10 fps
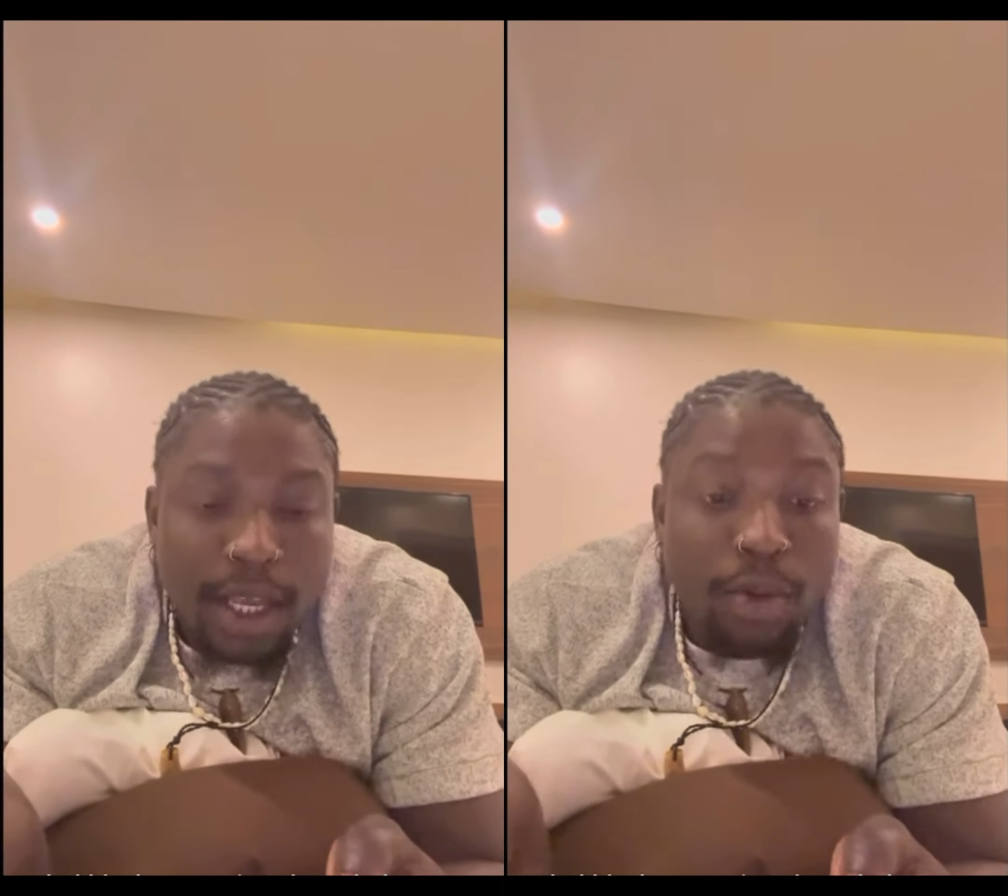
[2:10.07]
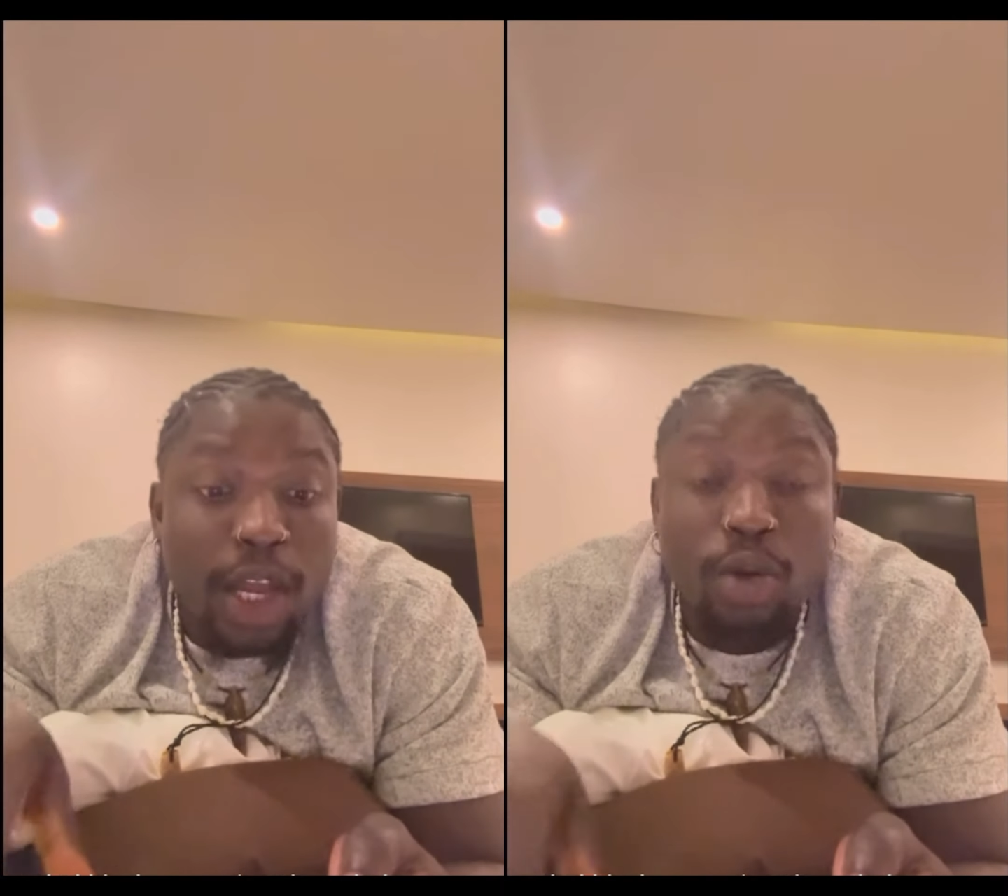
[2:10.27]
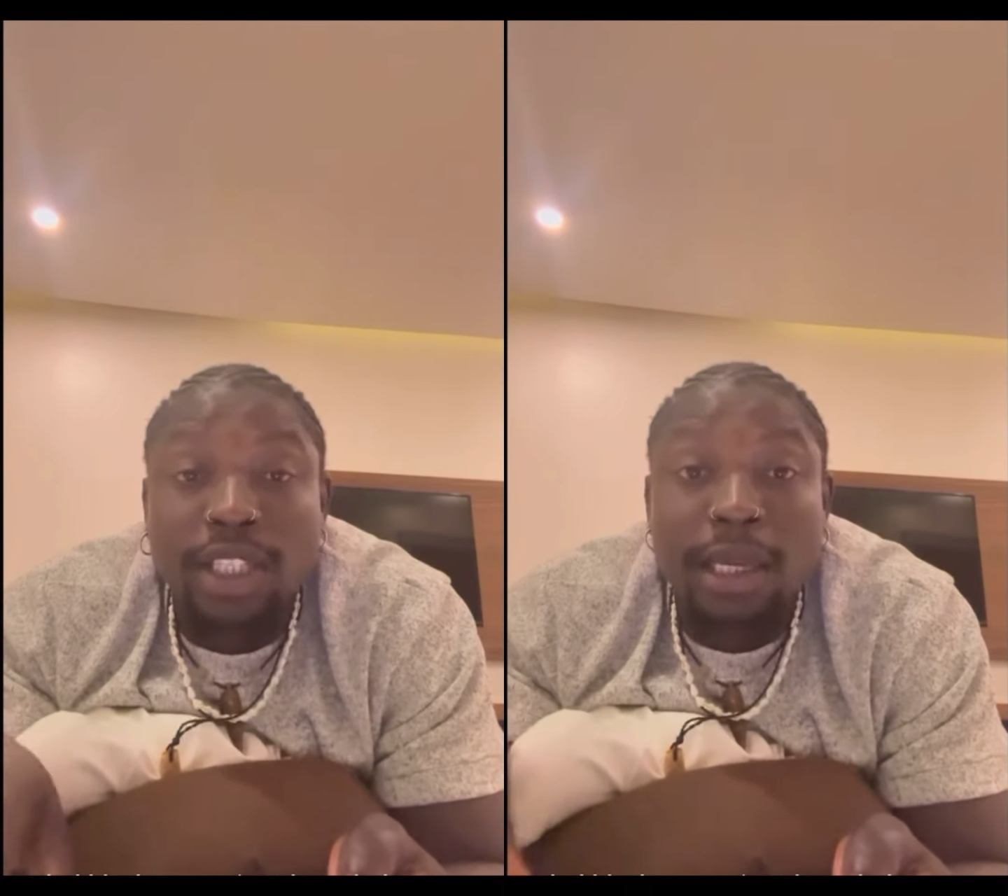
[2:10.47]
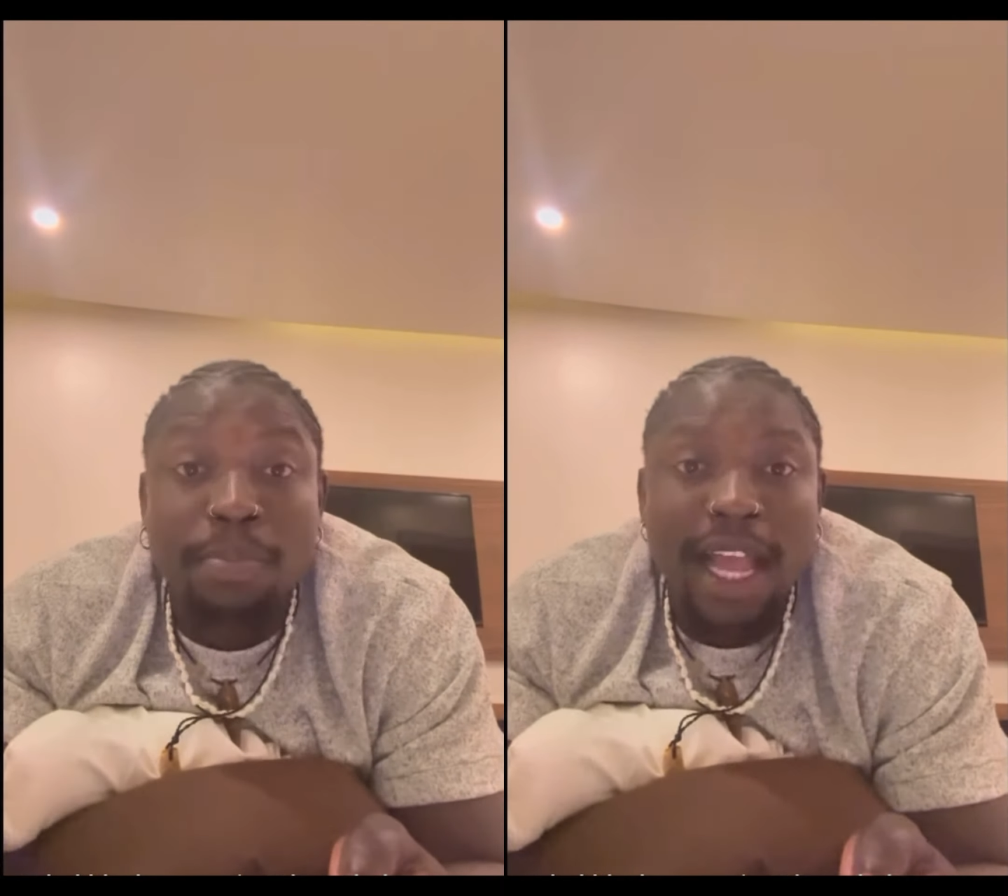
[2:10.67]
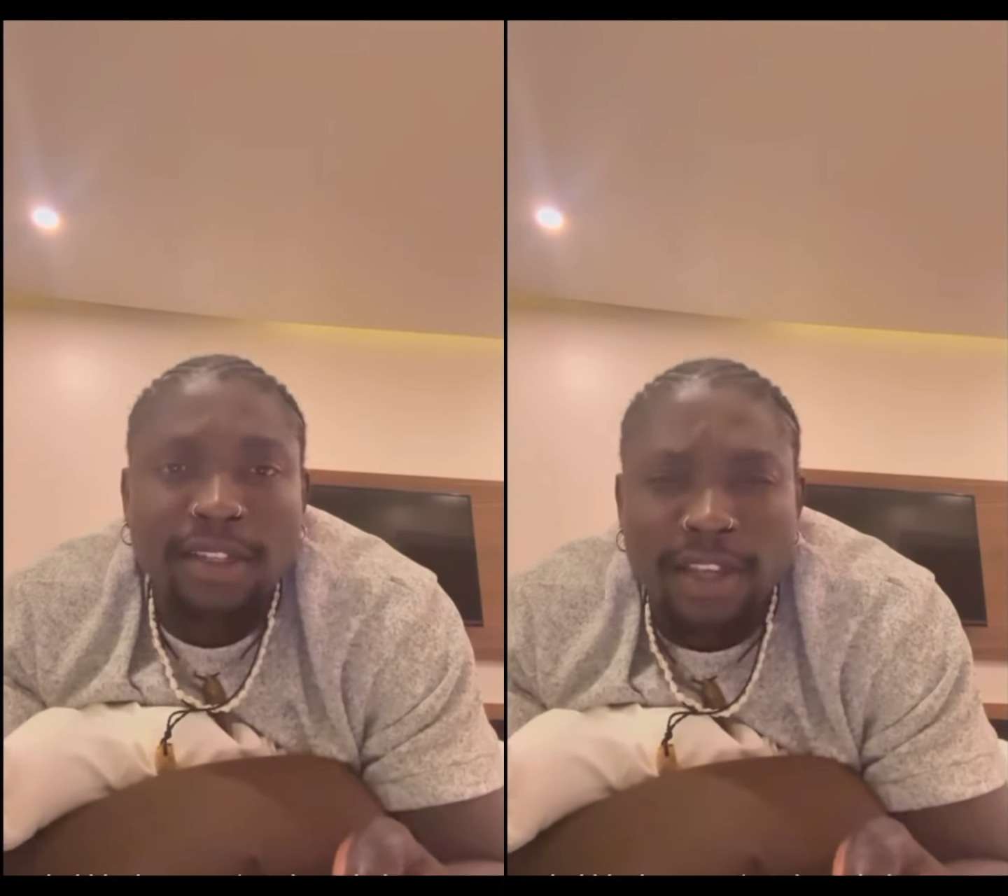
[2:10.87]
where can't take
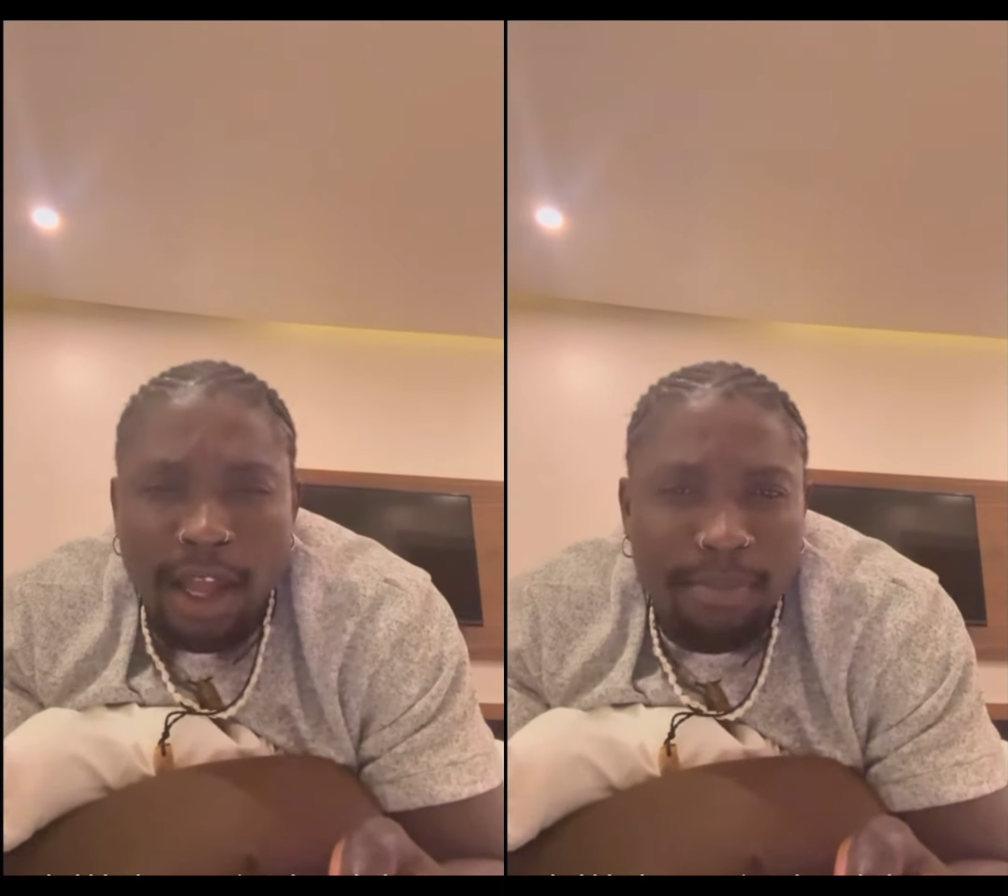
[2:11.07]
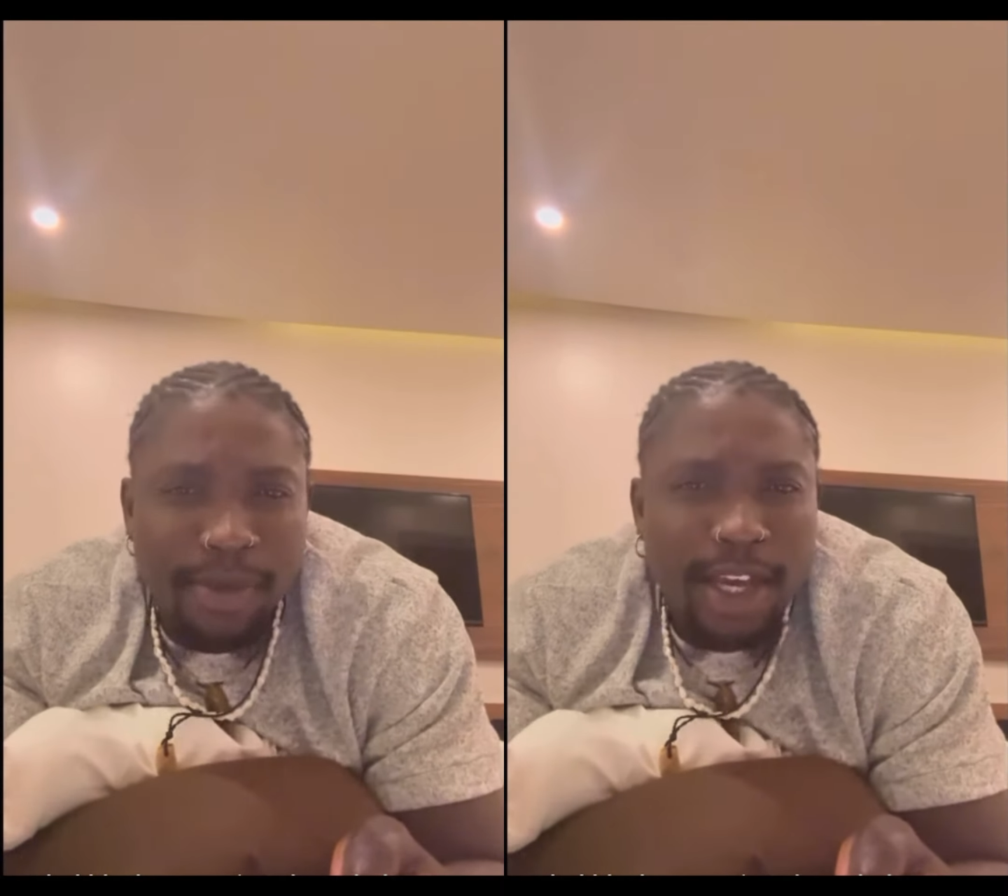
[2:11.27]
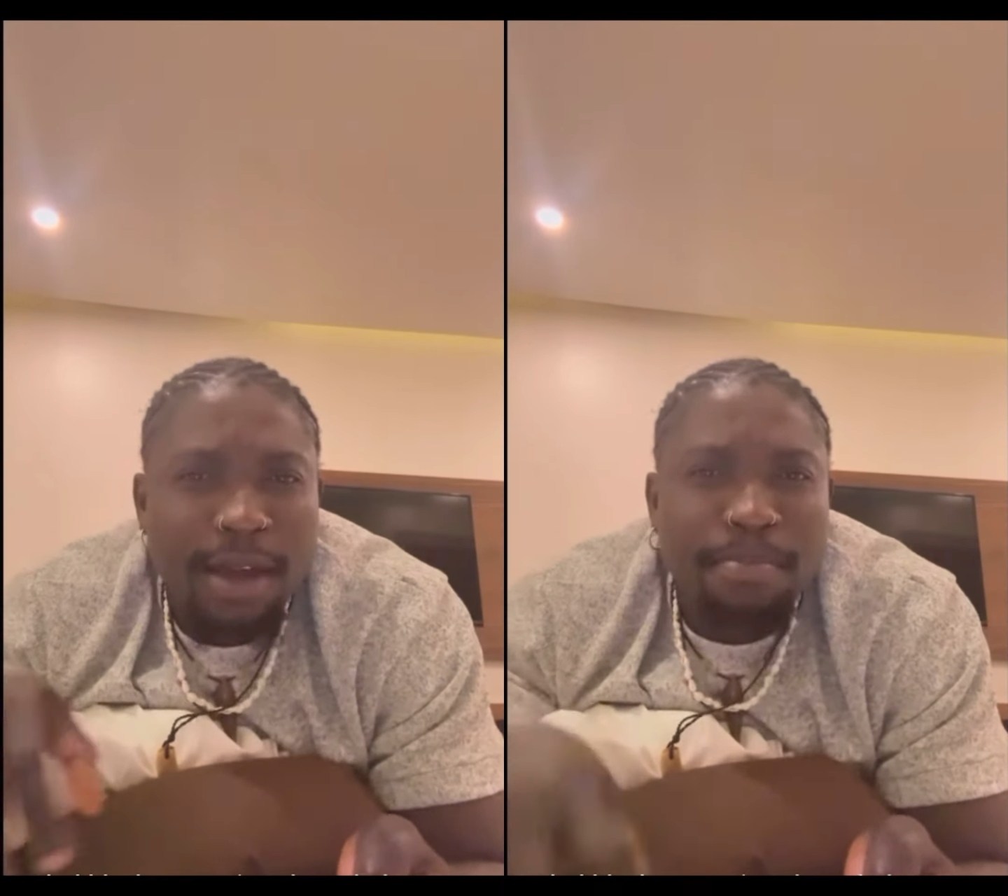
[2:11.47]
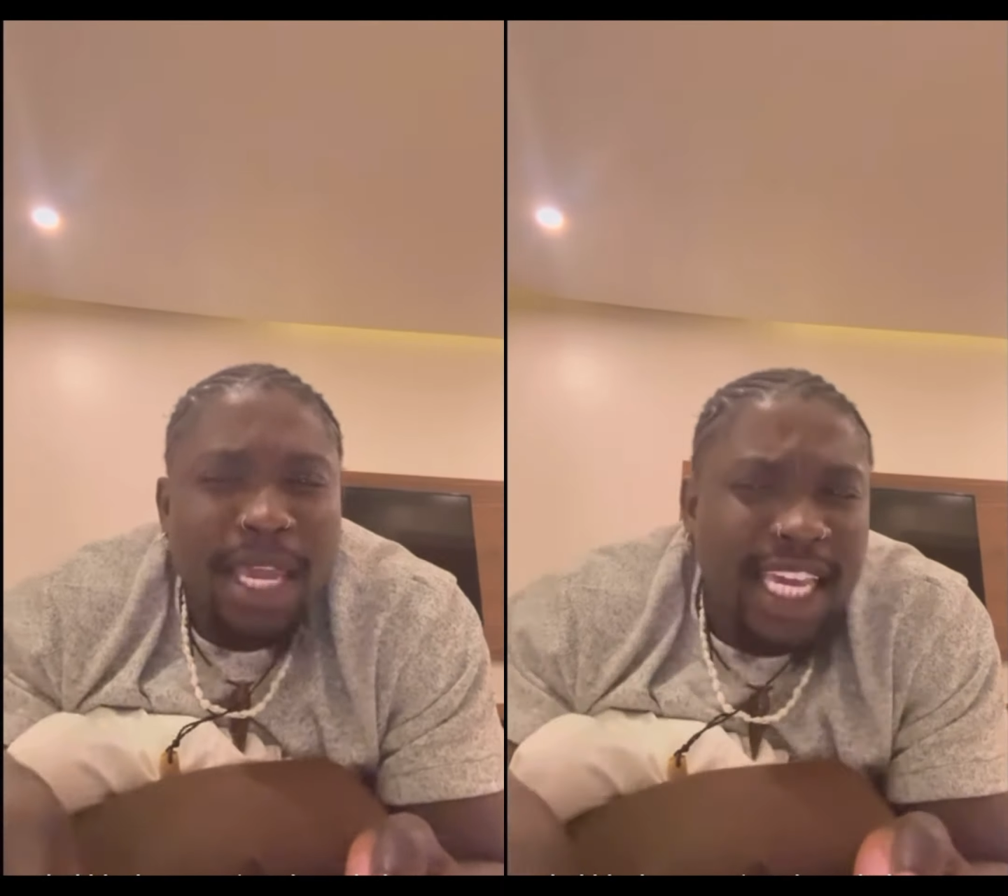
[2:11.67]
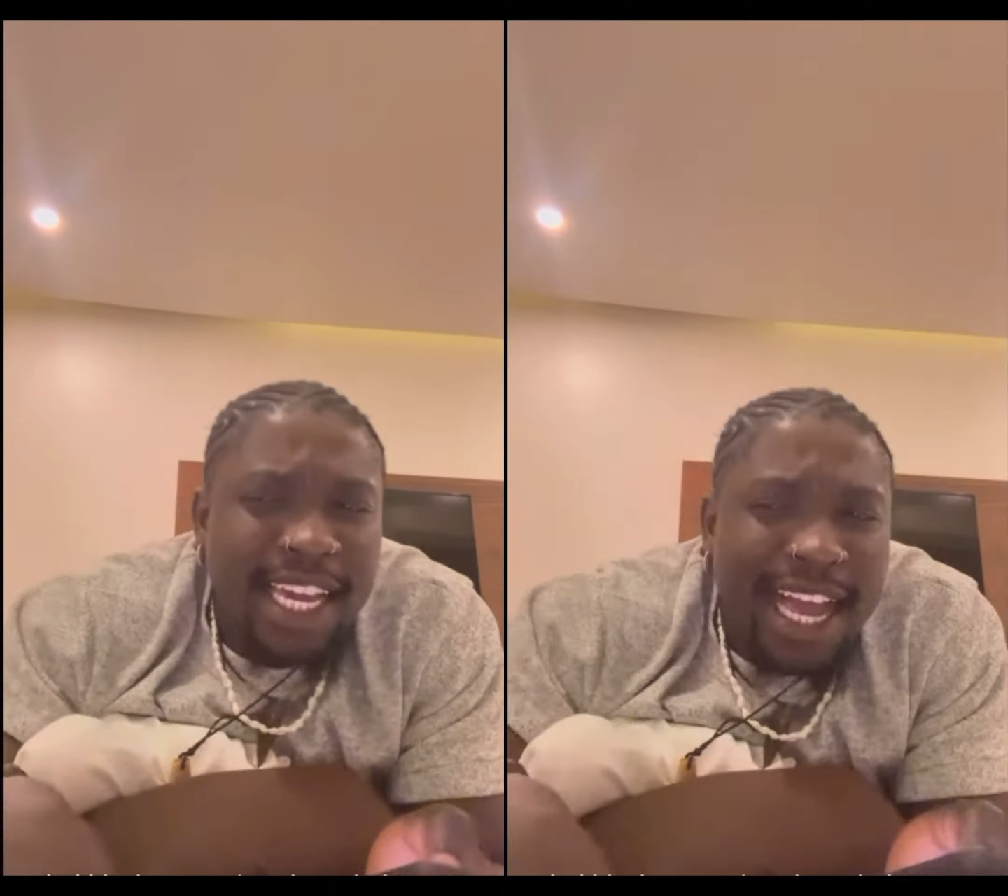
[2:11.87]
by some,
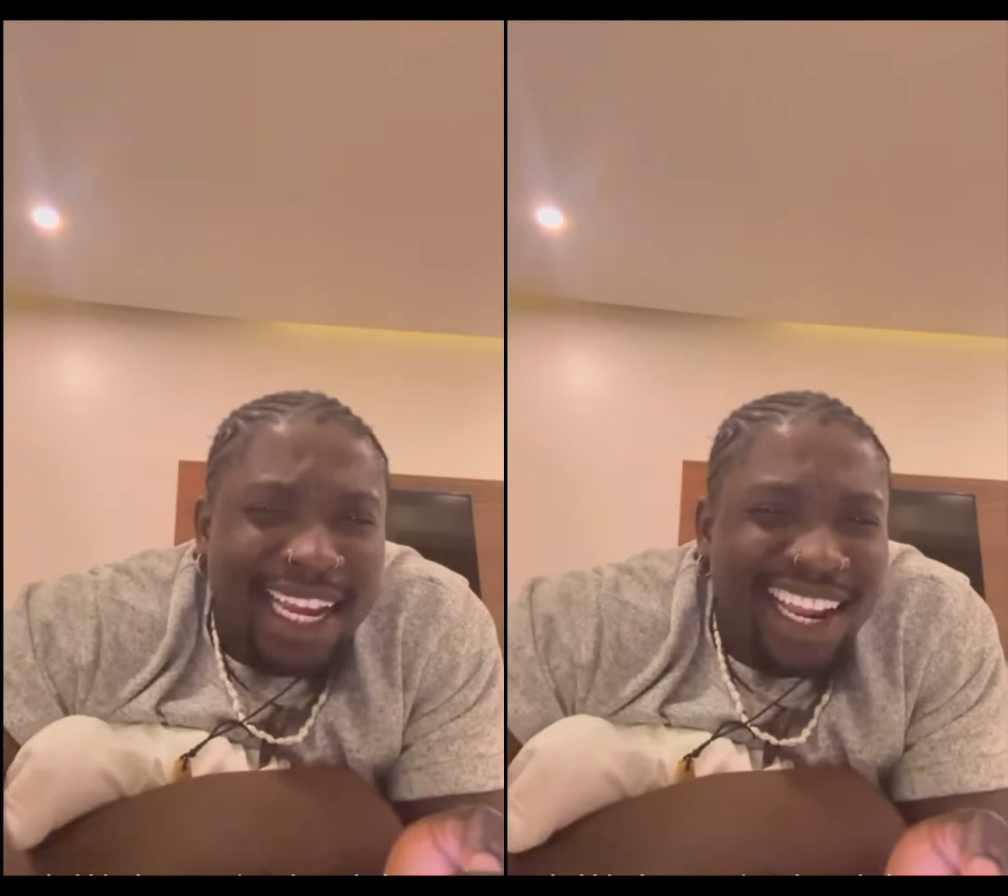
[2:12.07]
making gather